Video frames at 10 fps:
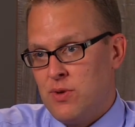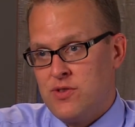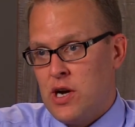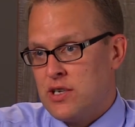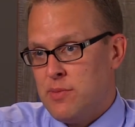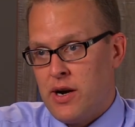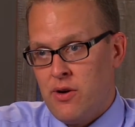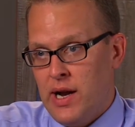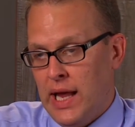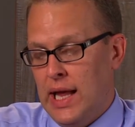we've talked about
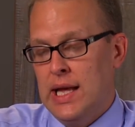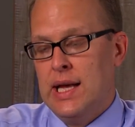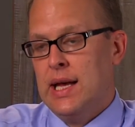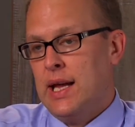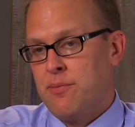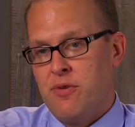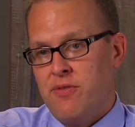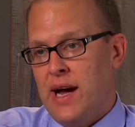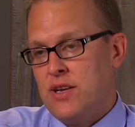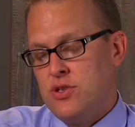already. It
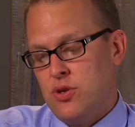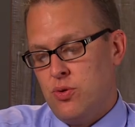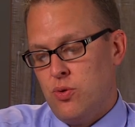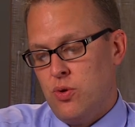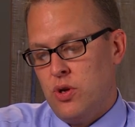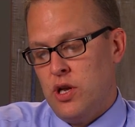provides you,